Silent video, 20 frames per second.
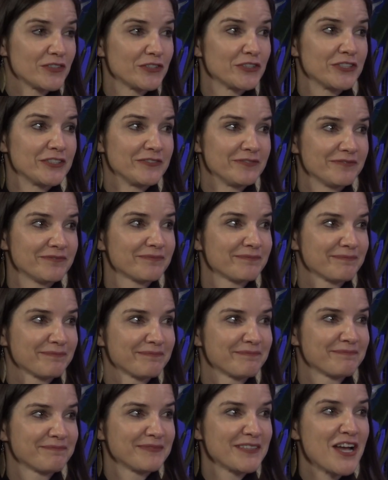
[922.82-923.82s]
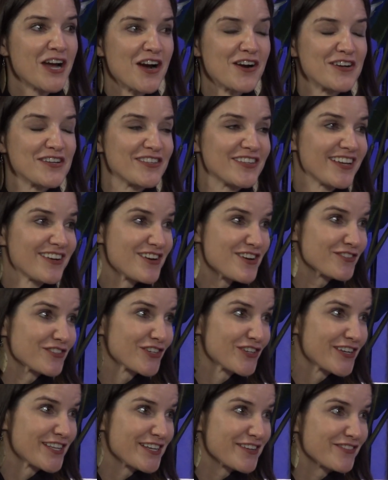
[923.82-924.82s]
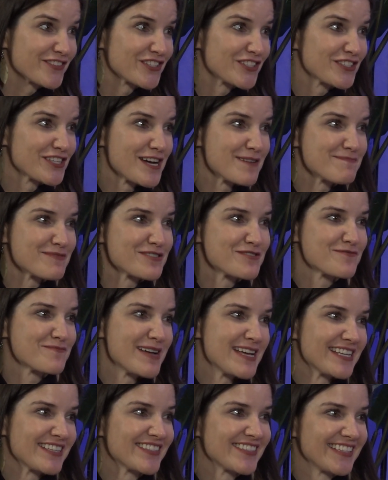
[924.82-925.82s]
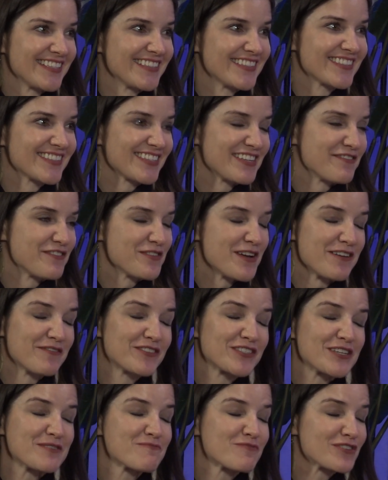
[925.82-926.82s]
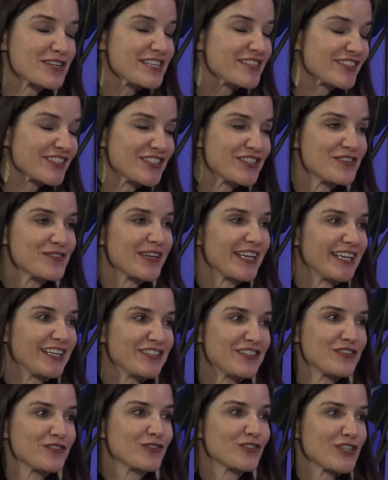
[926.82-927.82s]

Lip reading: good. All right, alternatives to topical medicines. If you have some reason you can't use